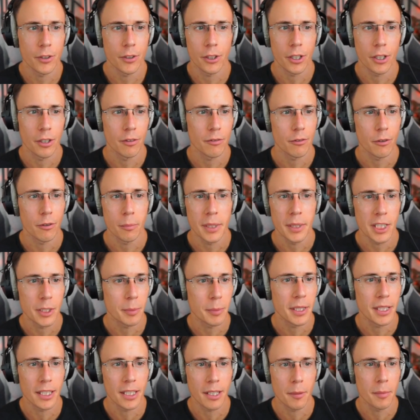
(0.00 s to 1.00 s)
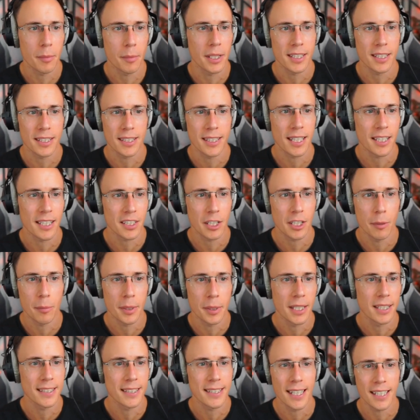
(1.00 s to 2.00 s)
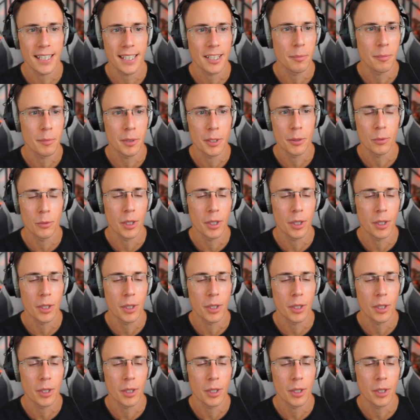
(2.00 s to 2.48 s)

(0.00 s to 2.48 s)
you're going for a B2B company, a SaaS company, a tech company,